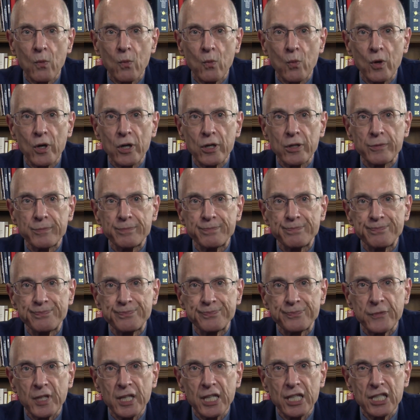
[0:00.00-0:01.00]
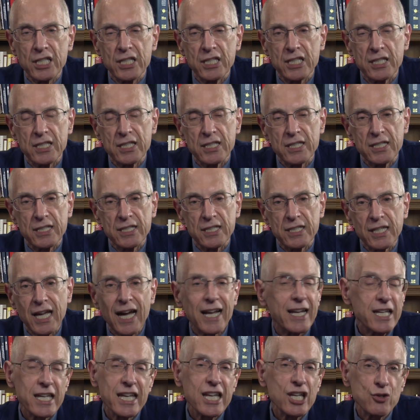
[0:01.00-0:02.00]
Well, it's
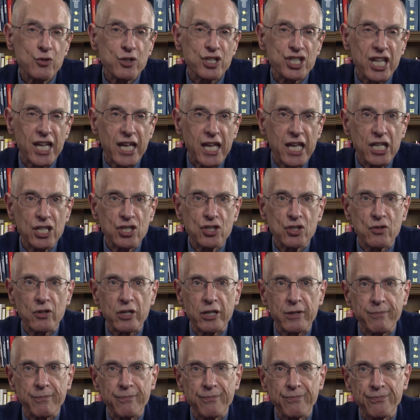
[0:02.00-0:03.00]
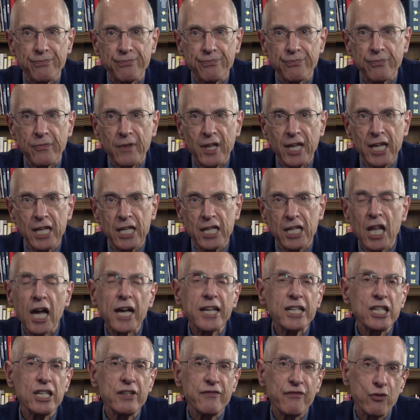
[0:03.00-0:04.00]
got an interesting history. In
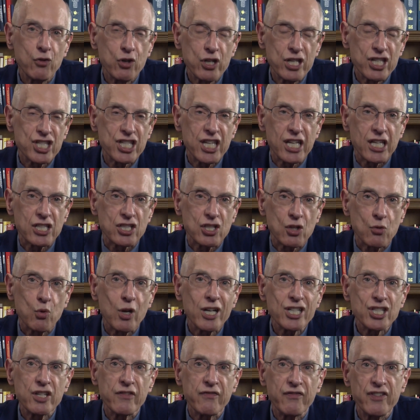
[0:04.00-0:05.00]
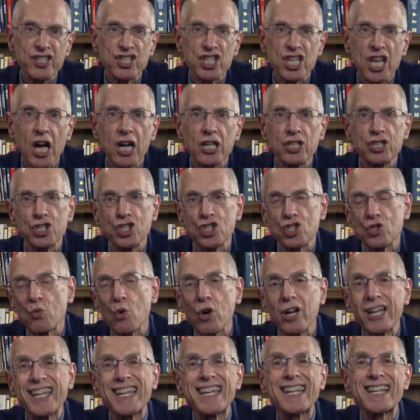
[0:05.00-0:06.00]
nineteen forty-six, a Russian physiologist
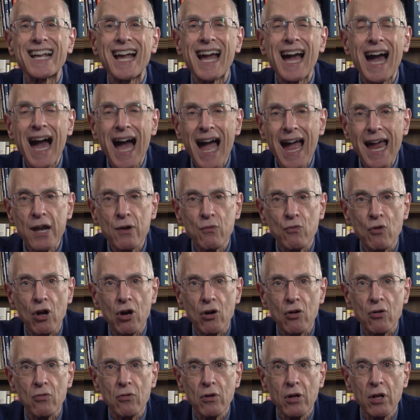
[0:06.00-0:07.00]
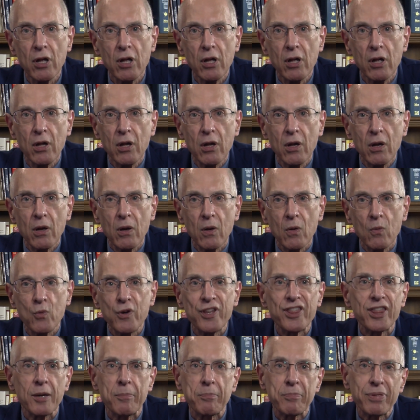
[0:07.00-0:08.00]
working in Cairo
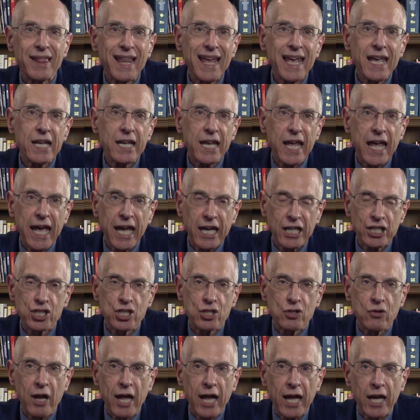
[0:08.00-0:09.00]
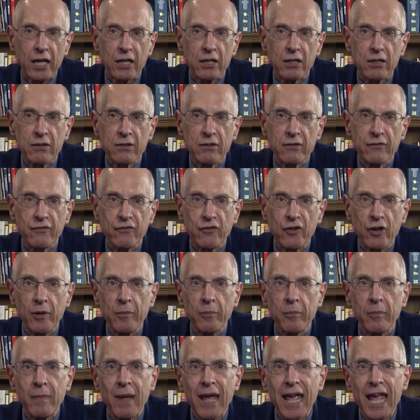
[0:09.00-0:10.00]
with a plant extract
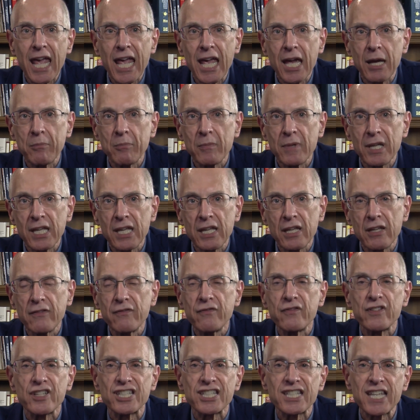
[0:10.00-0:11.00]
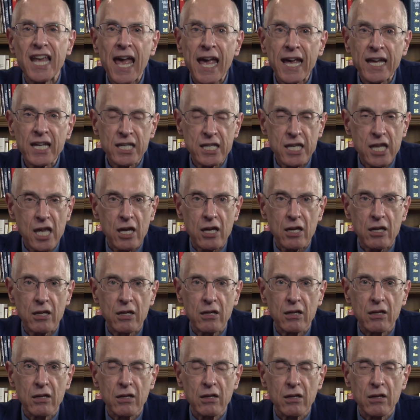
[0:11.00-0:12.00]
from Amni Visagnia,
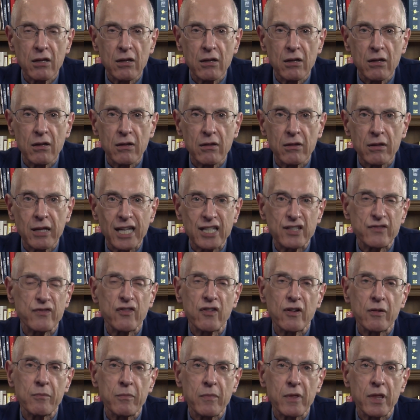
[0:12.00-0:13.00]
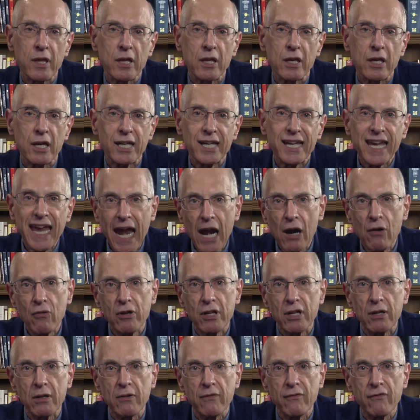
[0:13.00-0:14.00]
that's from the
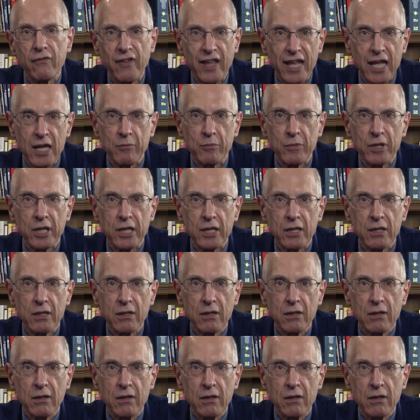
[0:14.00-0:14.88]
carrot family,